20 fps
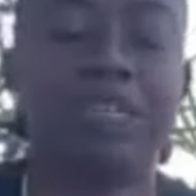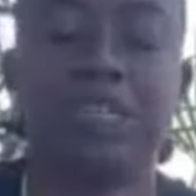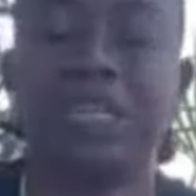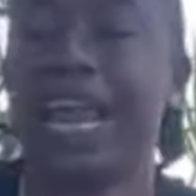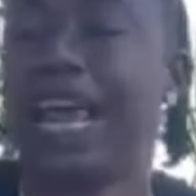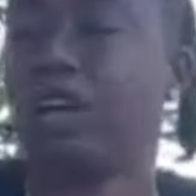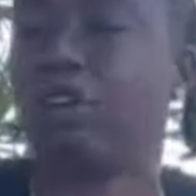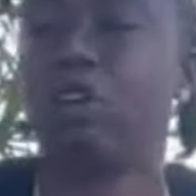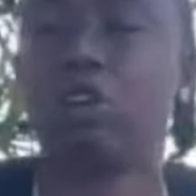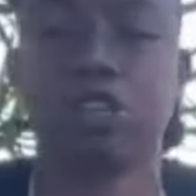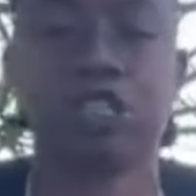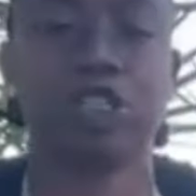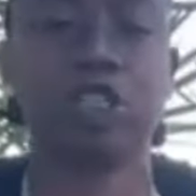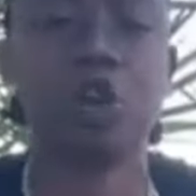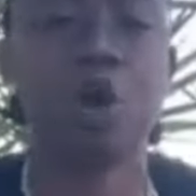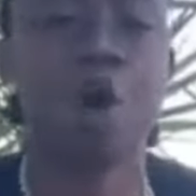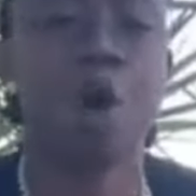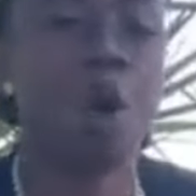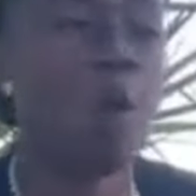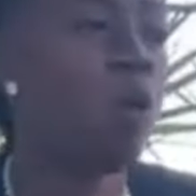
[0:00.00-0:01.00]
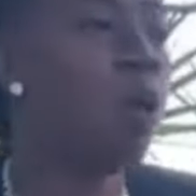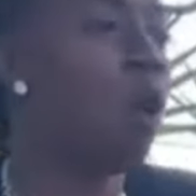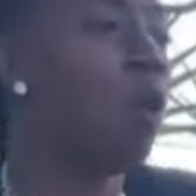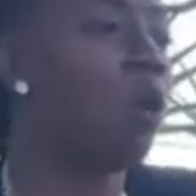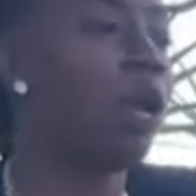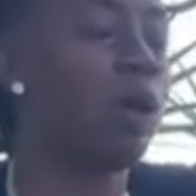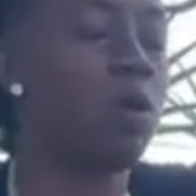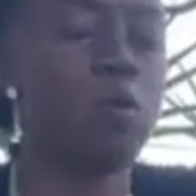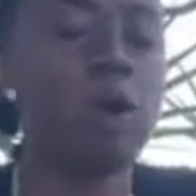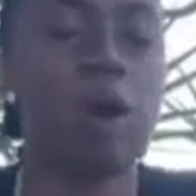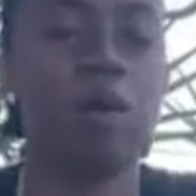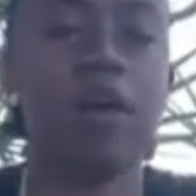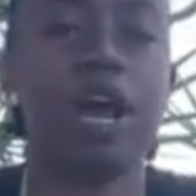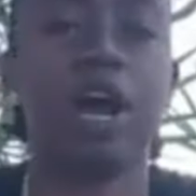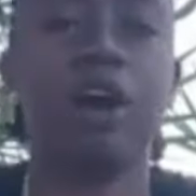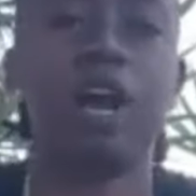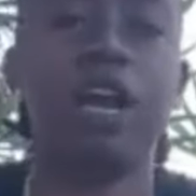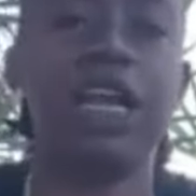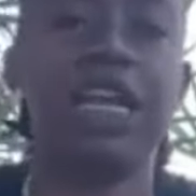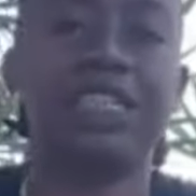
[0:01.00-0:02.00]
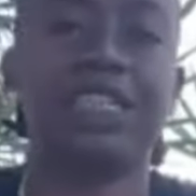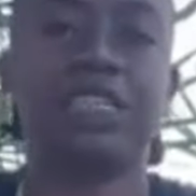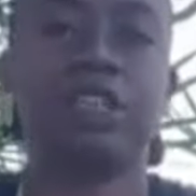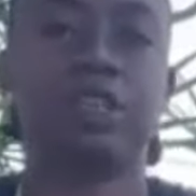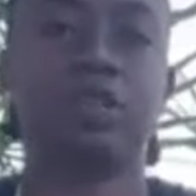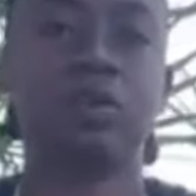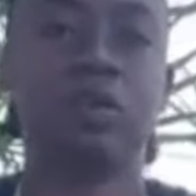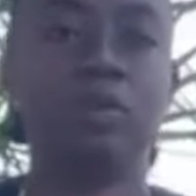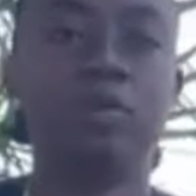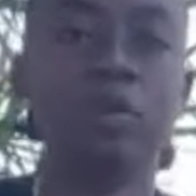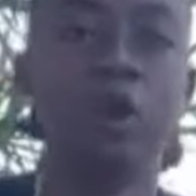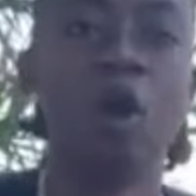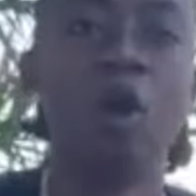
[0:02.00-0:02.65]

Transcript: like us? Where we going to listen to? Who